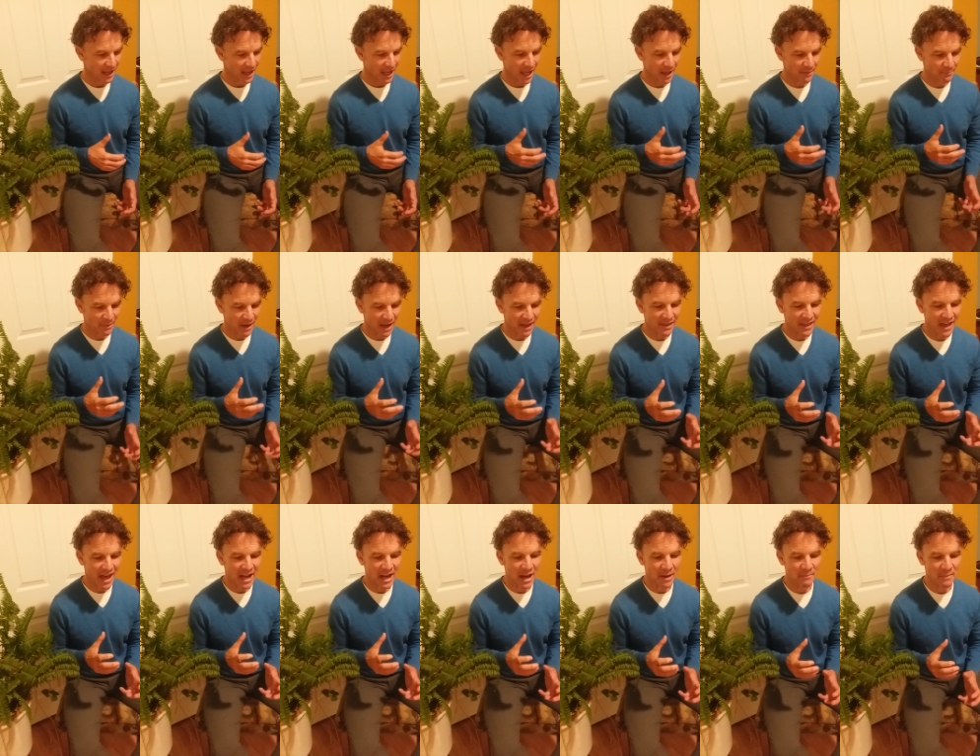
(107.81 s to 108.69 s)
And by
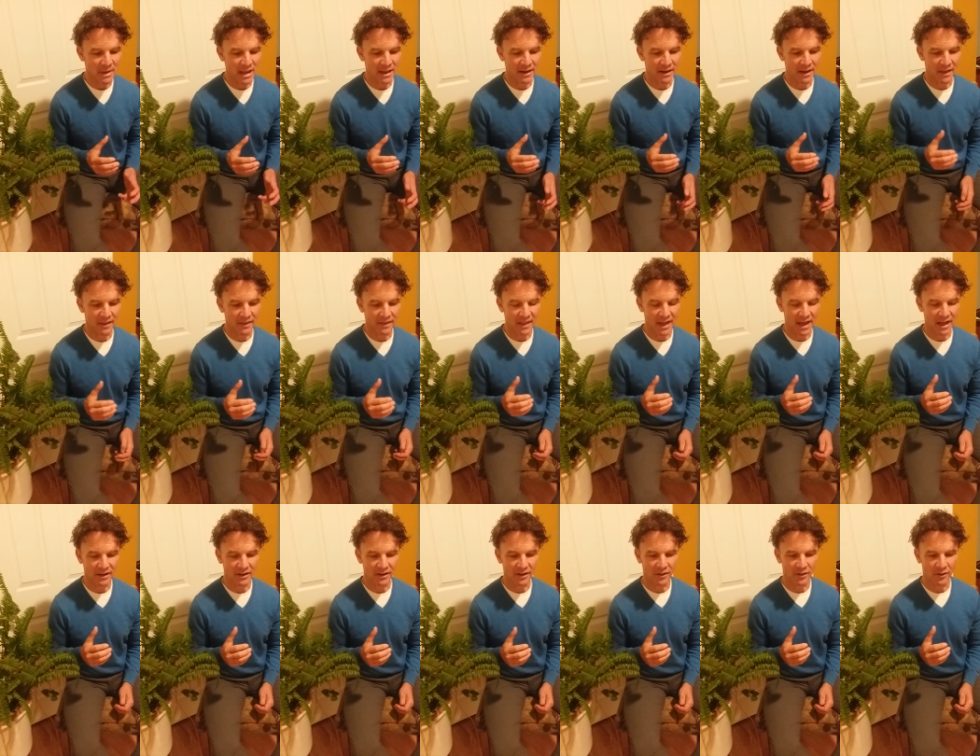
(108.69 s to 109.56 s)
that I mean
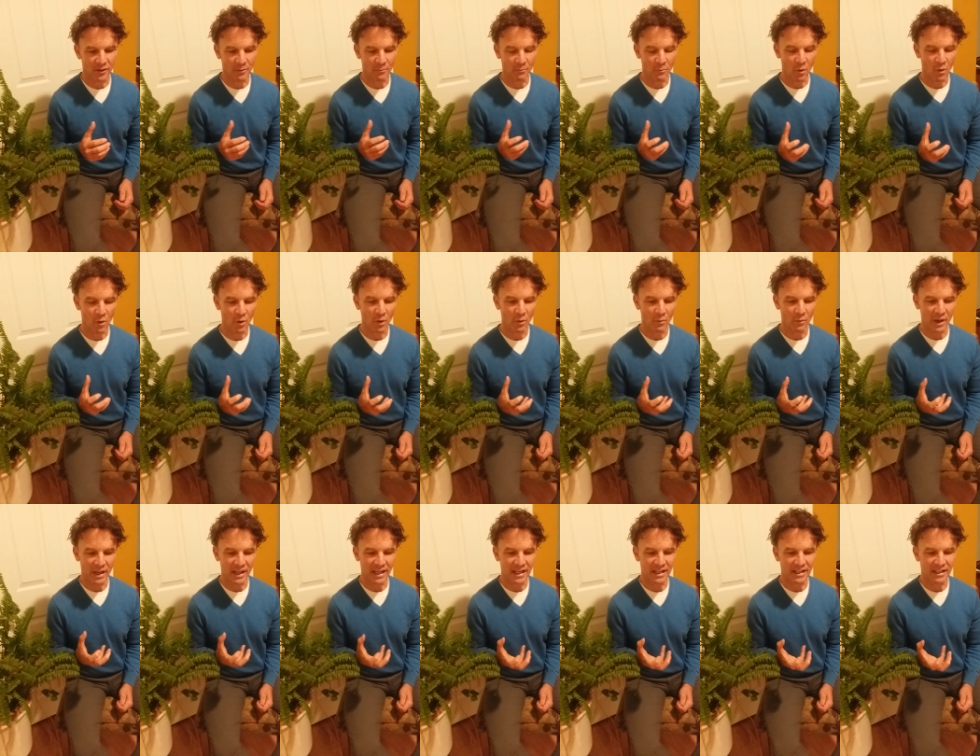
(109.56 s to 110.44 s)
that the more we
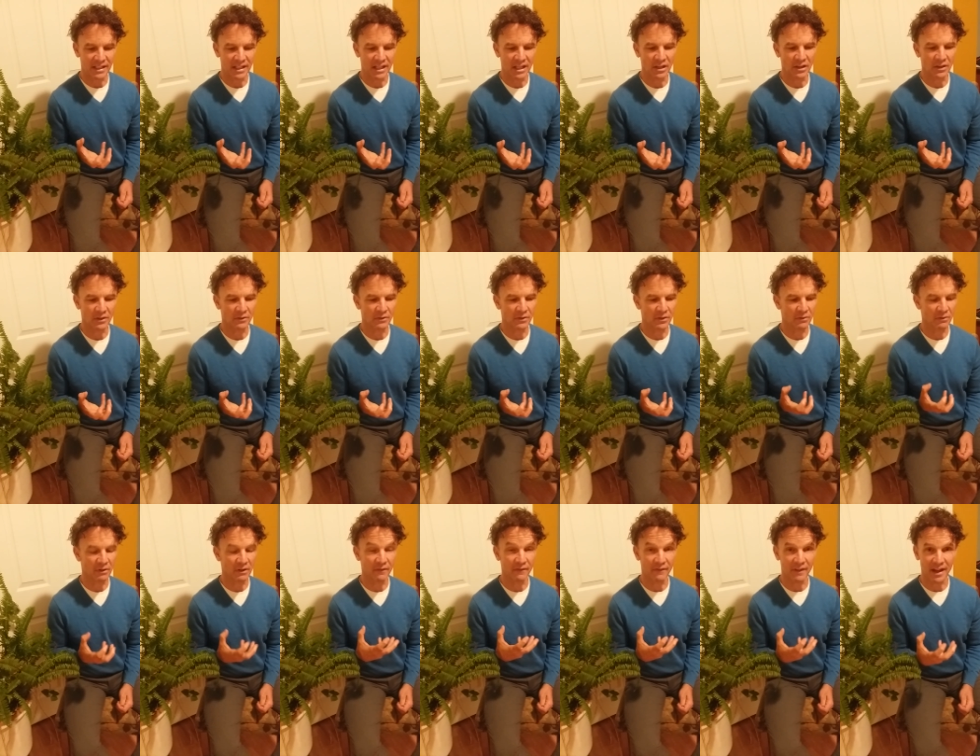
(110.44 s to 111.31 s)
continue to
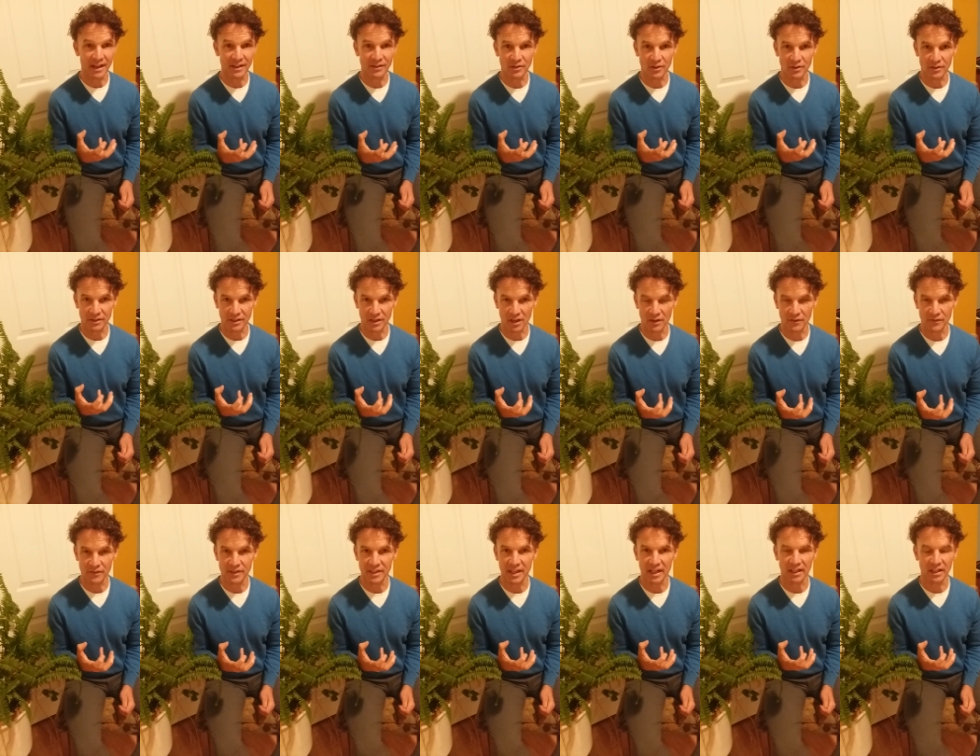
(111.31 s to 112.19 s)
advance ourselves
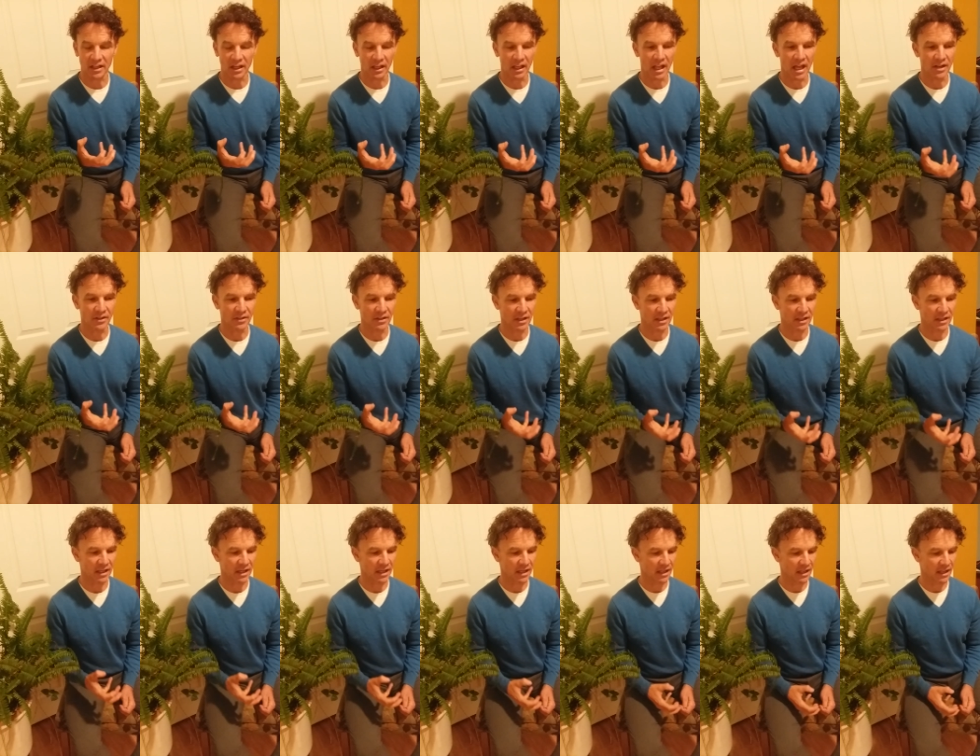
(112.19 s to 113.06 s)
technologically,